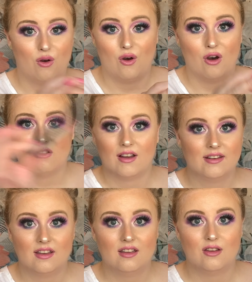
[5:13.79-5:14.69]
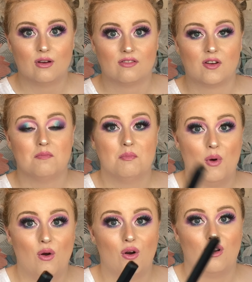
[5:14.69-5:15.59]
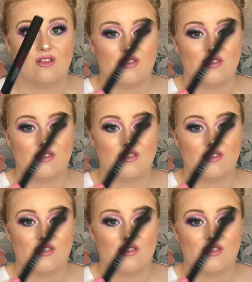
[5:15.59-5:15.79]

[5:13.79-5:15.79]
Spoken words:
already you have more